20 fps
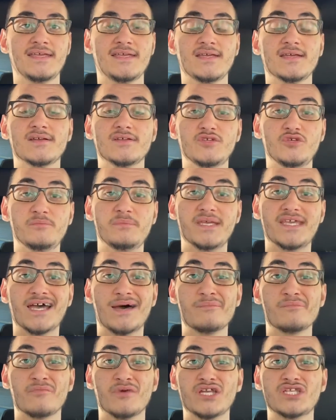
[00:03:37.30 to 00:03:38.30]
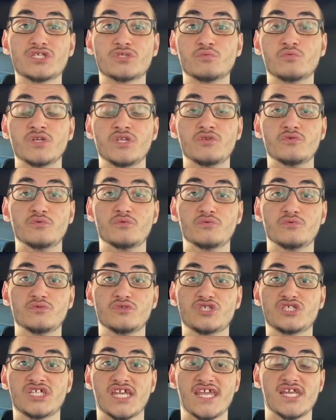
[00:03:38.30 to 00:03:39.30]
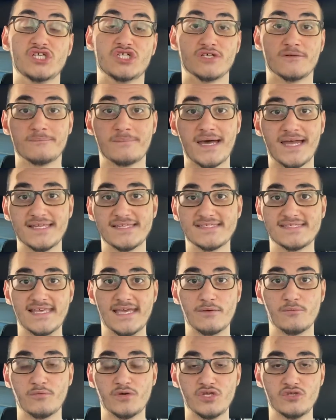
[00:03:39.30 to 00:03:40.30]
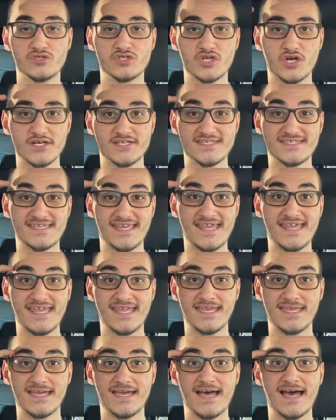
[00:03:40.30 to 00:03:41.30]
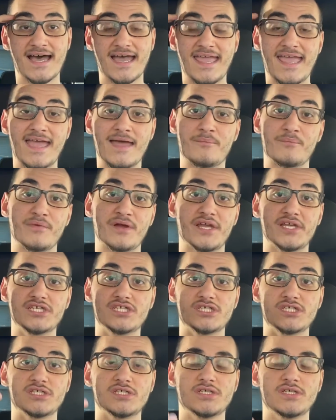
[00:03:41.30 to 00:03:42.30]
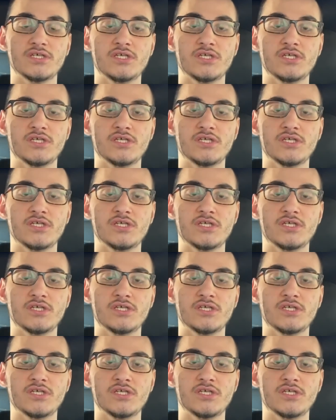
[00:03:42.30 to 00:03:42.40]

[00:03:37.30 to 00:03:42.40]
You become rich when you change your mindset, when you start saying, I am rich.